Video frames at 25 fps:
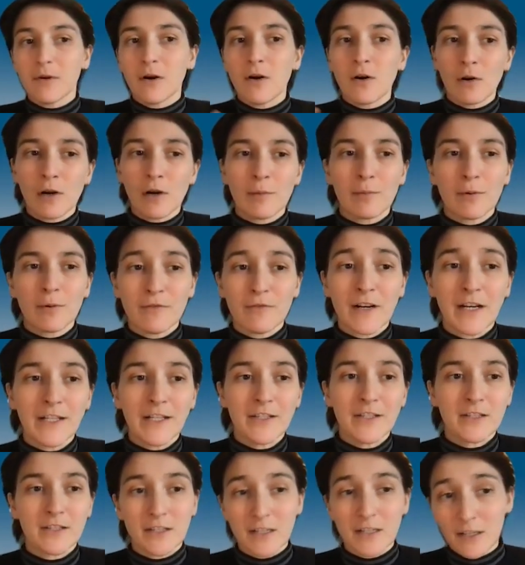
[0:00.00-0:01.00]
Aura
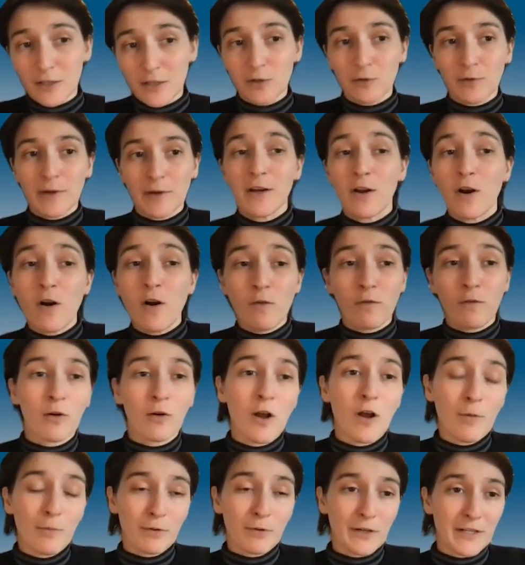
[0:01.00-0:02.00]
provides a great
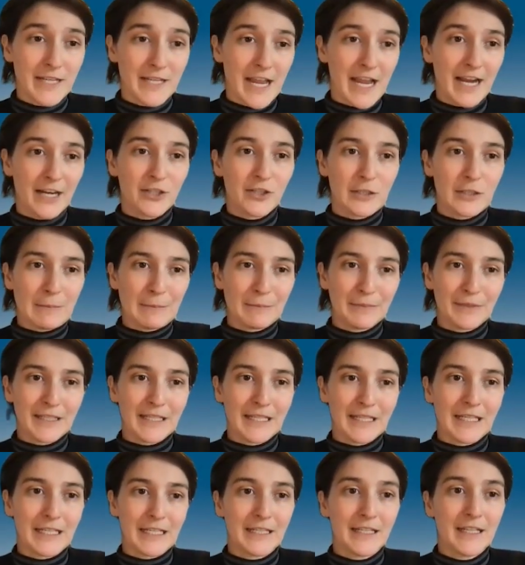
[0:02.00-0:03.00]
overall protection
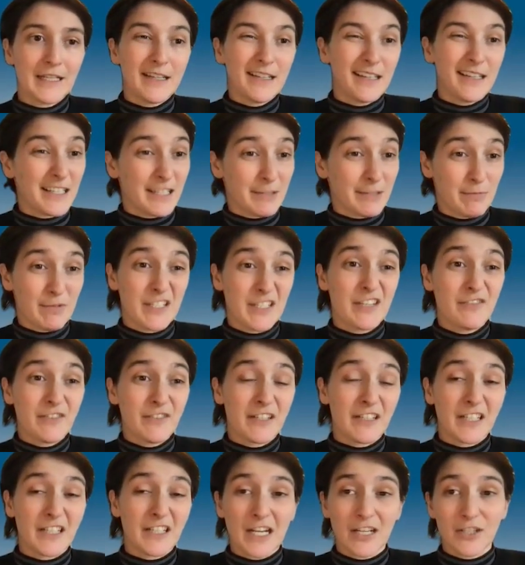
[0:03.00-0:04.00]
plan,
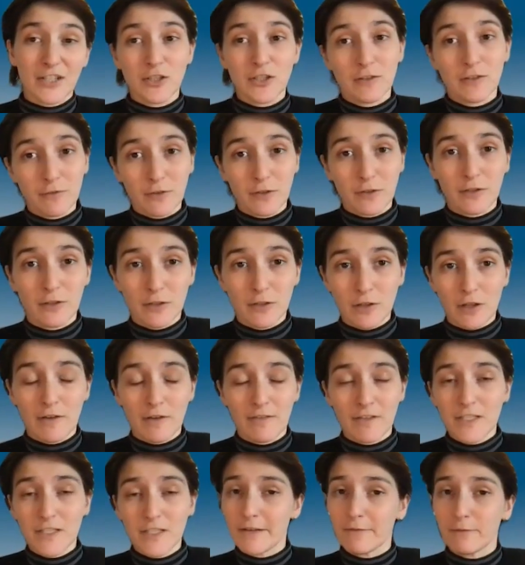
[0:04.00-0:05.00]
specifically actually for a lot
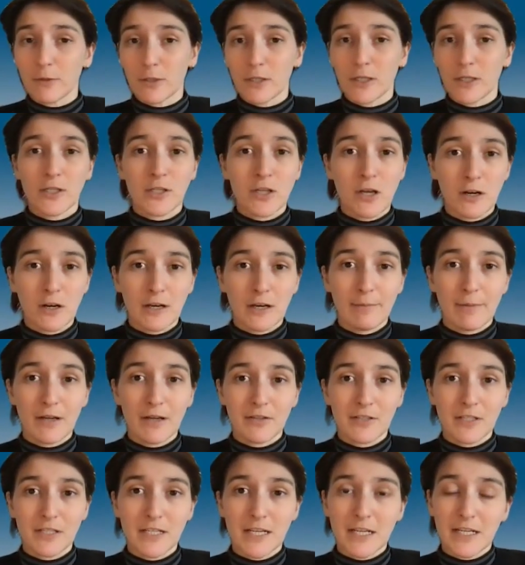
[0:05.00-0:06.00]
of the stuff we're going to talk
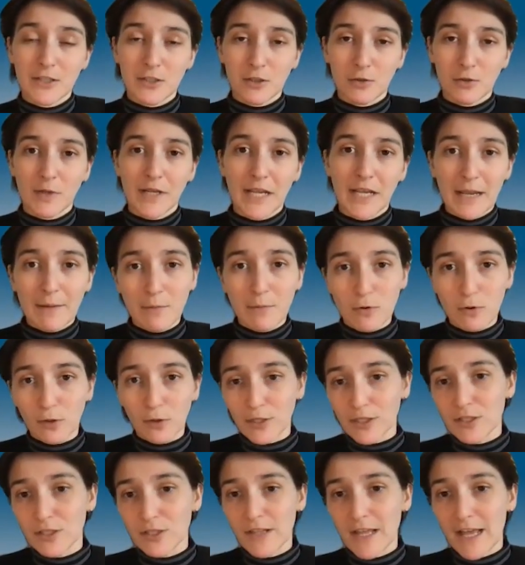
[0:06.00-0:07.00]
about today. So we'll get more
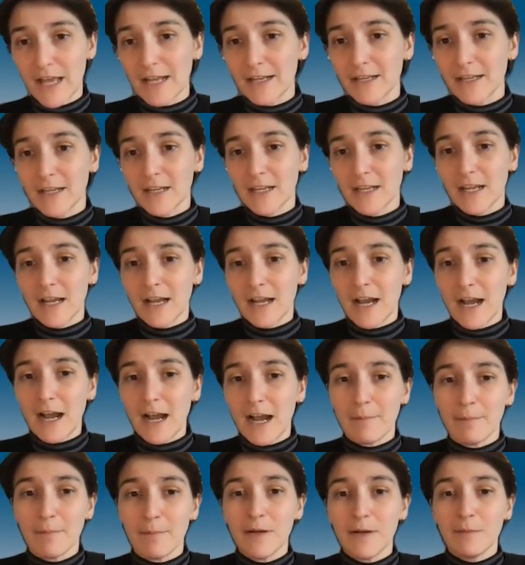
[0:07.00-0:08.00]
into that.
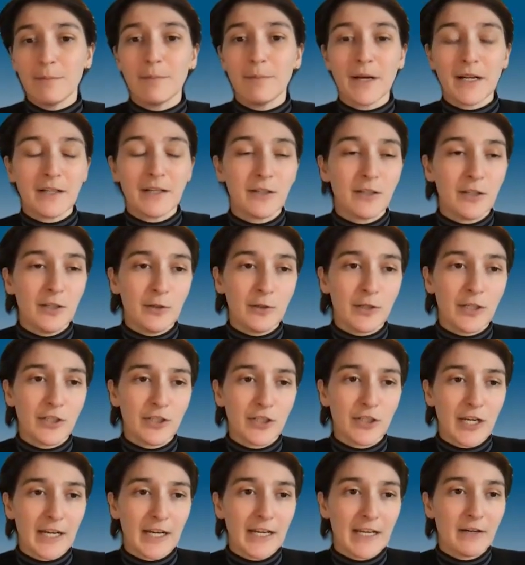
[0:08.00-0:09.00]
But you can
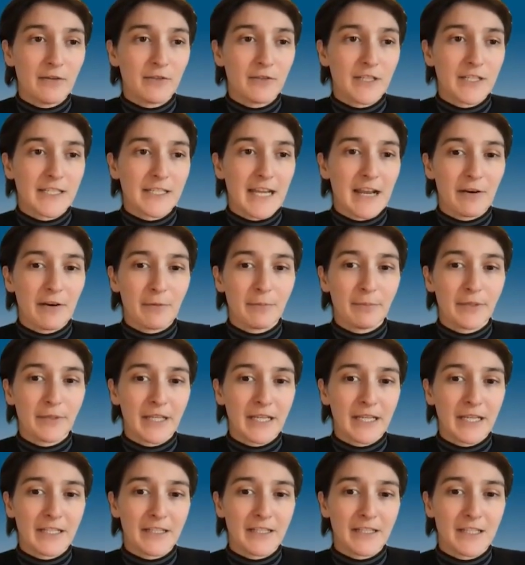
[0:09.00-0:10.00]
check out discounted
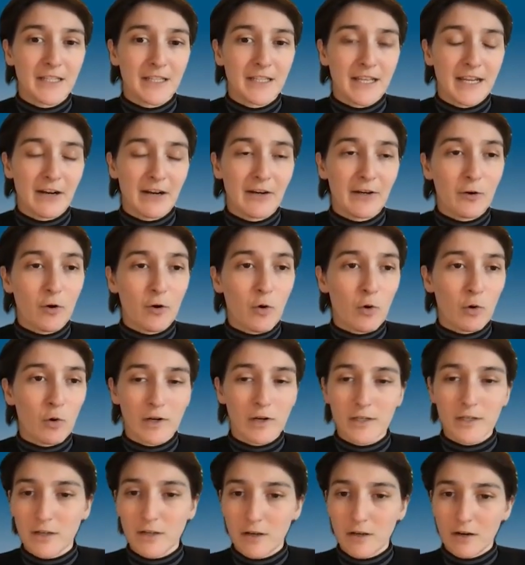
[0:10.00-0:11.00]
plans there at
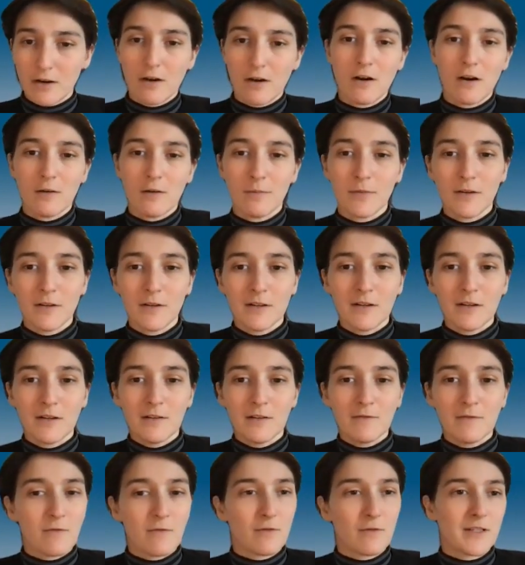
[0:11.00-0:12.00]

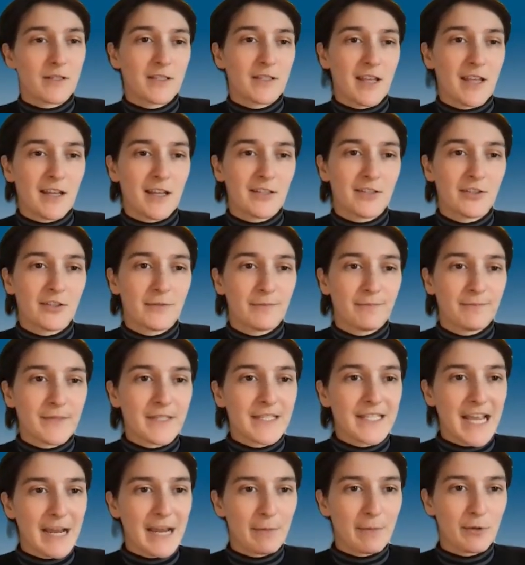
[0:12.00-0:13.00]

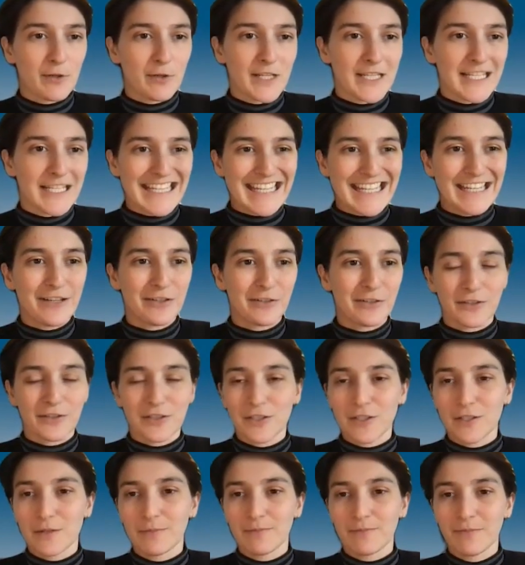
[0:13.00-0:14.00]

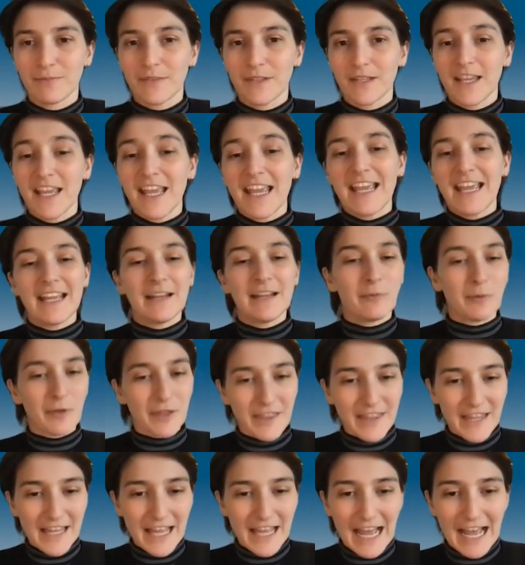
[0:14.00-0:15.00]
aura.com/cyberseniors. And
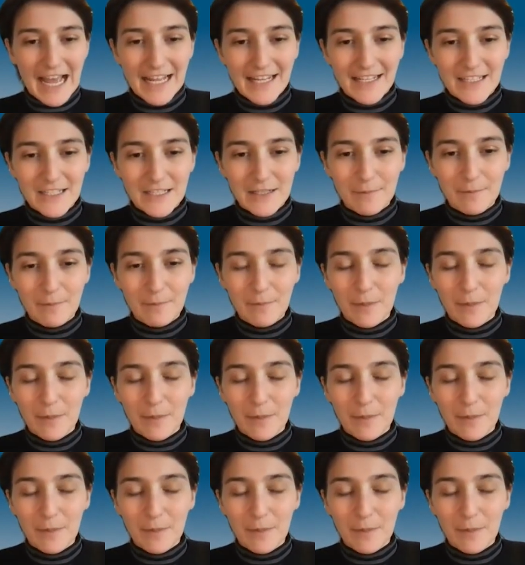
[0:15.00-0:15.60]
with that,